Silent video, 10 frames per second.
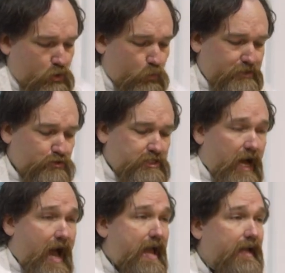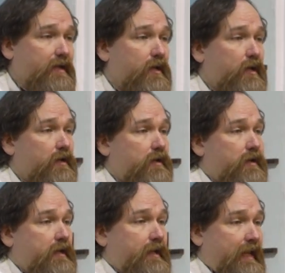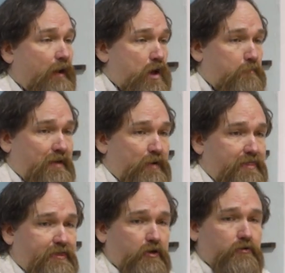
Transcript: When you die, he will be with